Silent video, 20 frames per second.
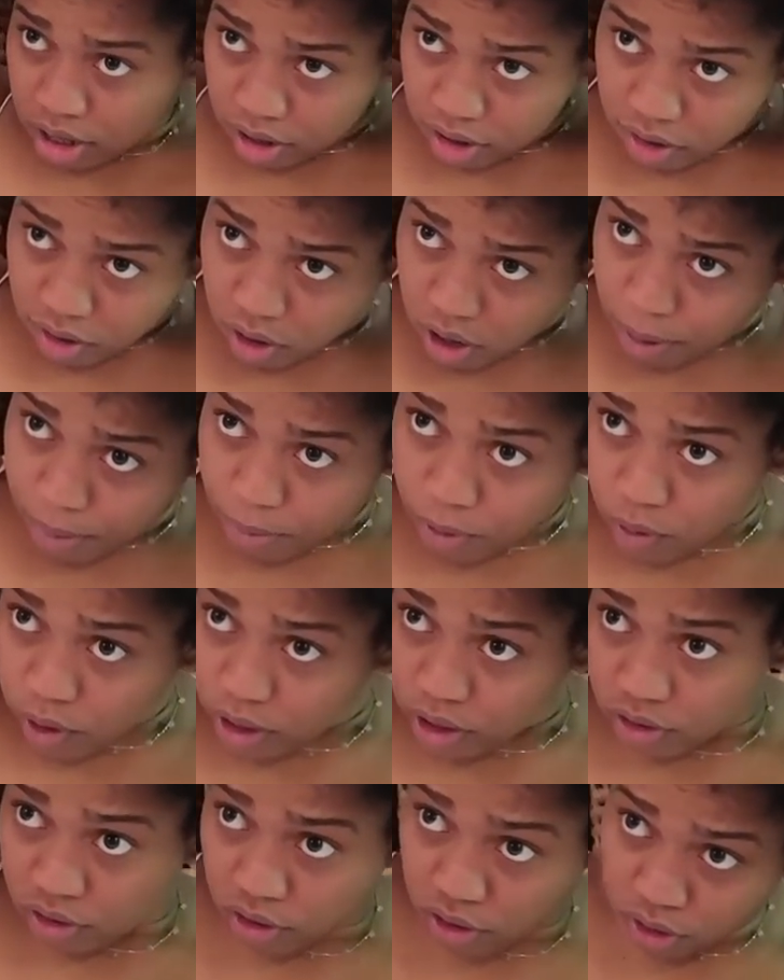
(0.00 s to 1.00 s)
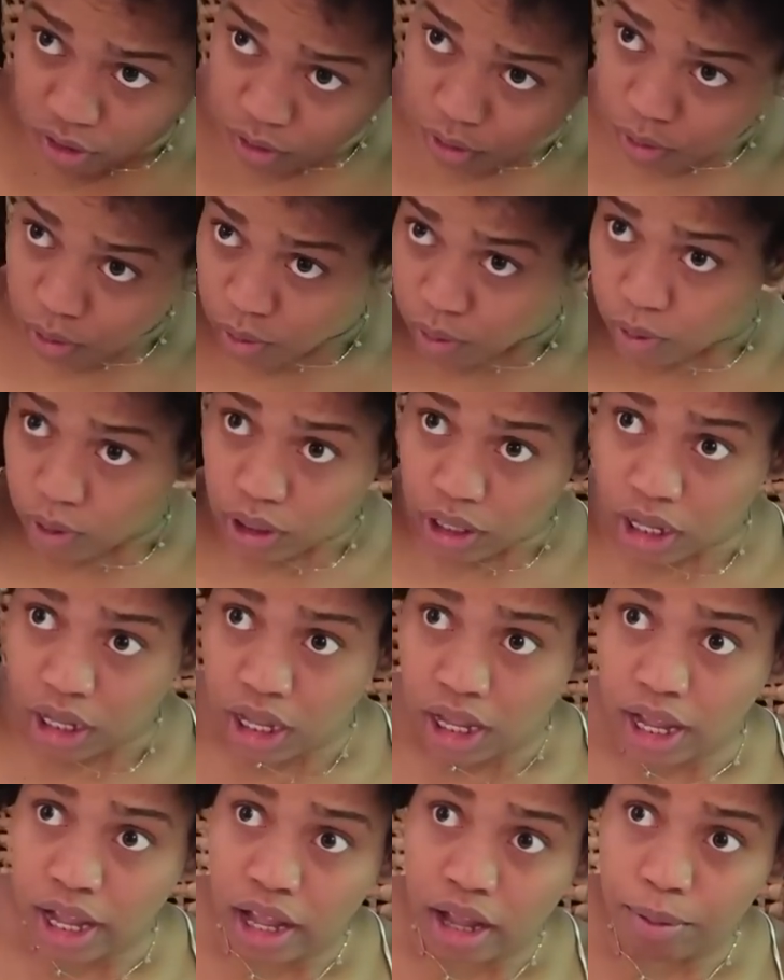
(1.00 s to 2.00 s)
so I'm wondering
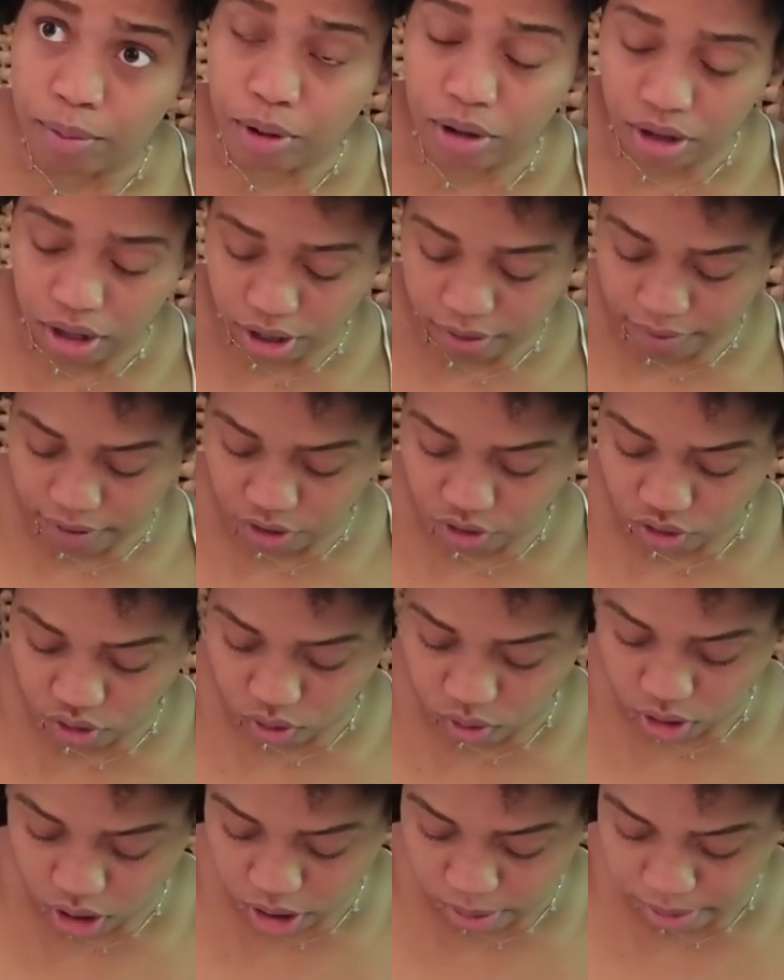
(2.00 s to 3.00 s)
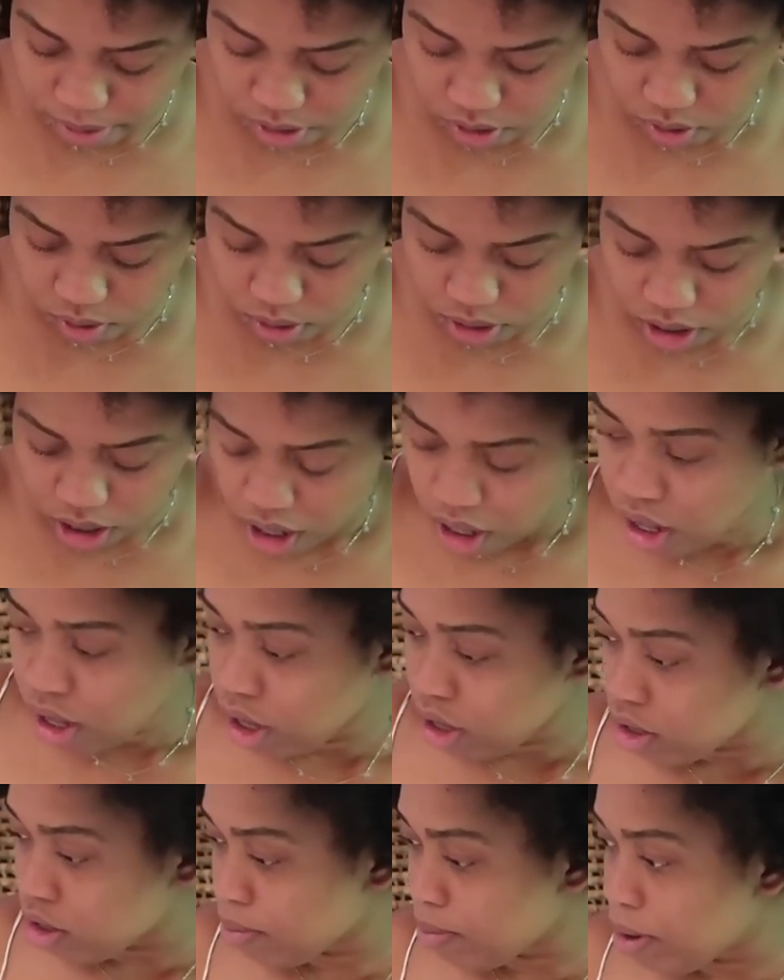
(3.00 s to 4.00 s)
if I should do an updo,
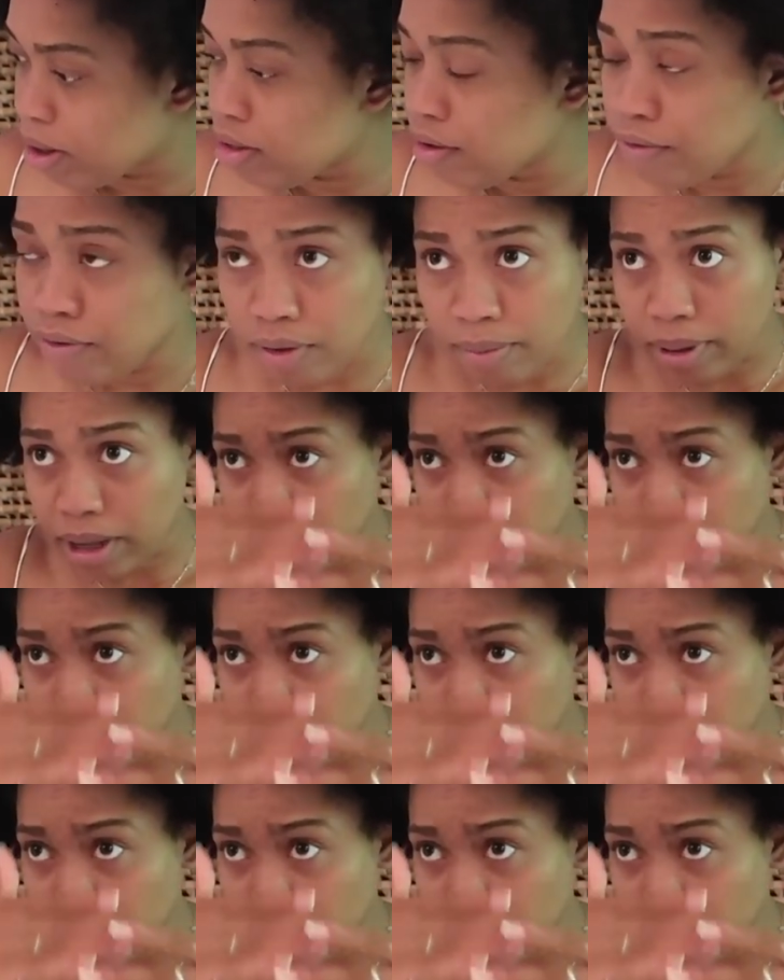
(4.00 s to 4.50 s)
because I'm about to film